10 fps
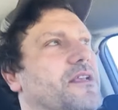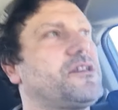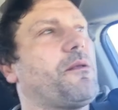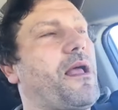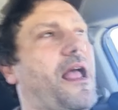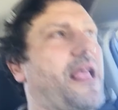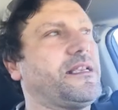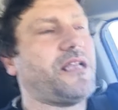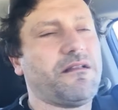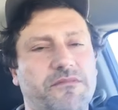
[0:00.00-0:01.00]
So I
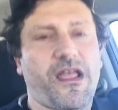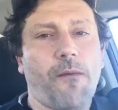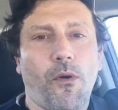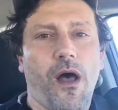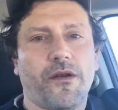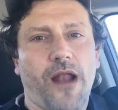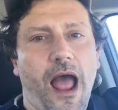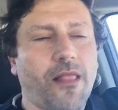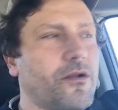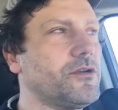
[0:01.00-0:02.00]
guess a couple
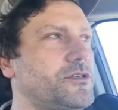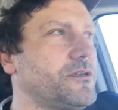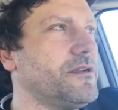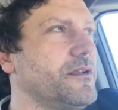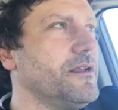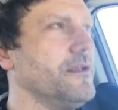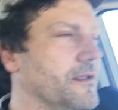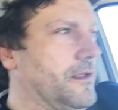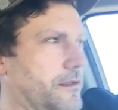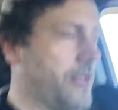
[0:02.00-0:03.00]
$100.
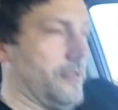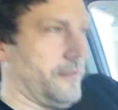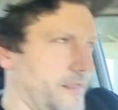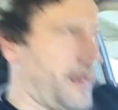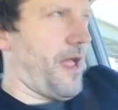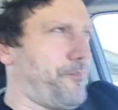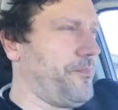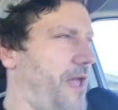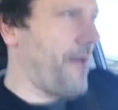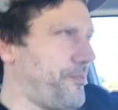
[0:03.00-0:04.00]
And
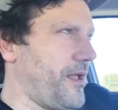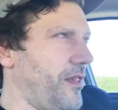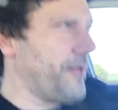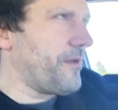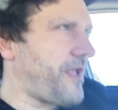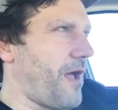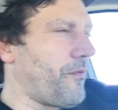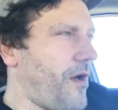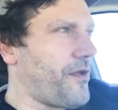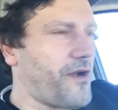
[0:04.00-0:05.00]
I bill him a
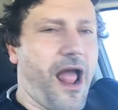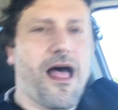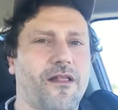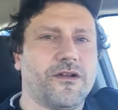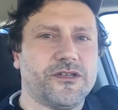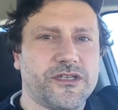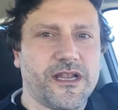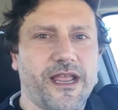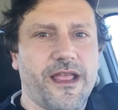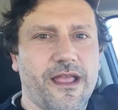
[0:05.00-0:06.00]
couple $100.
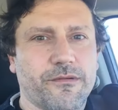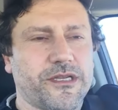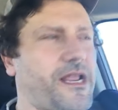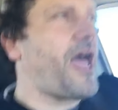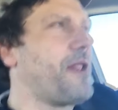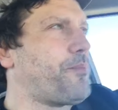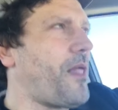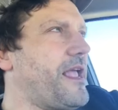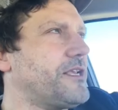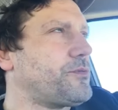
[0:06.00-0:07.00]
It was the kind of
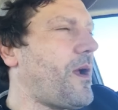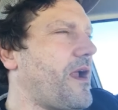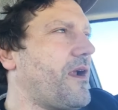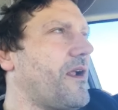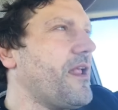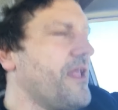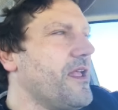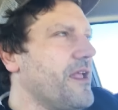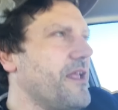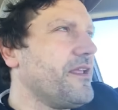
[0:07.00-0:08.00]
place where,
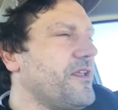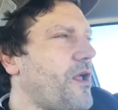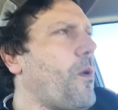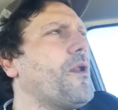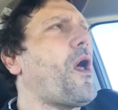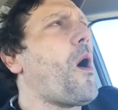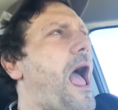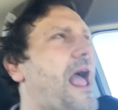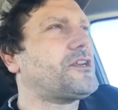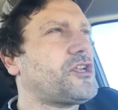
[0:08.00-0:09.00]

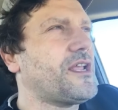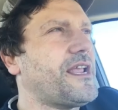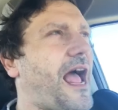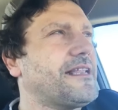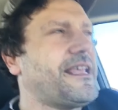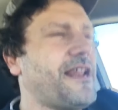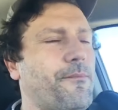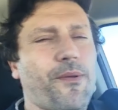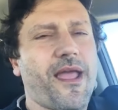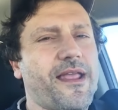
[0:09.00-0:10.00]
actually I
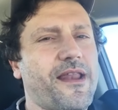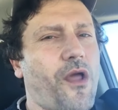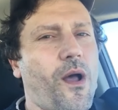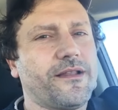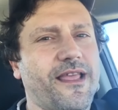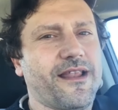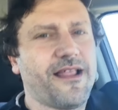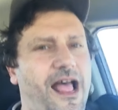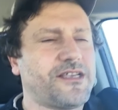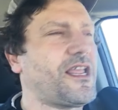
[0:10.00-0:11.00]
didn't pay, and no, I
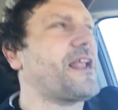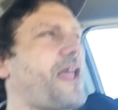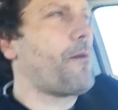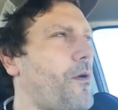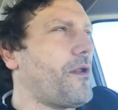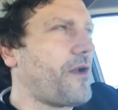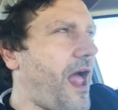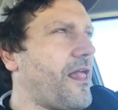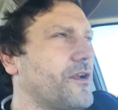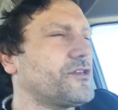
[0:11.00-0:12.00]
didn't. I said a couple
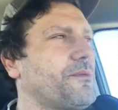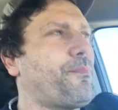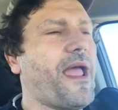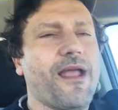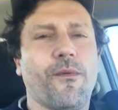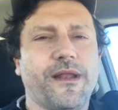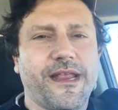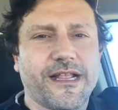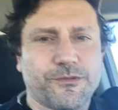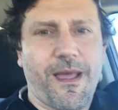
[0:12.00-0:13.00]
$100 and pay when he
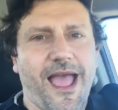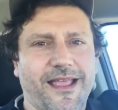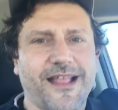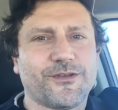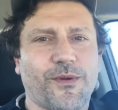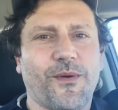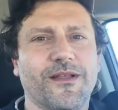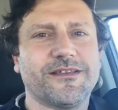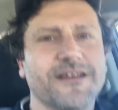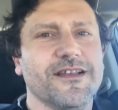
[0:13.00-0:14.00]
gets back. That's what it
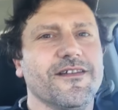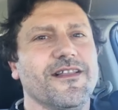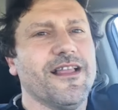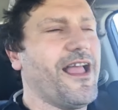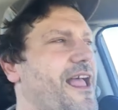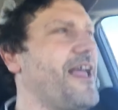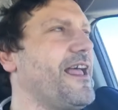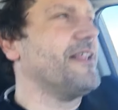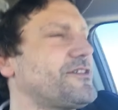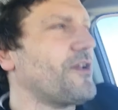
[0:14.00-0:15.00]
was.
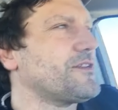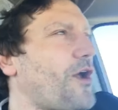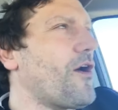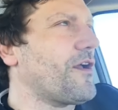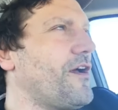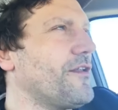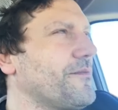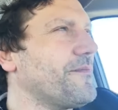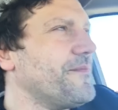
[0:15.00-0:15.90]
And so it's all good.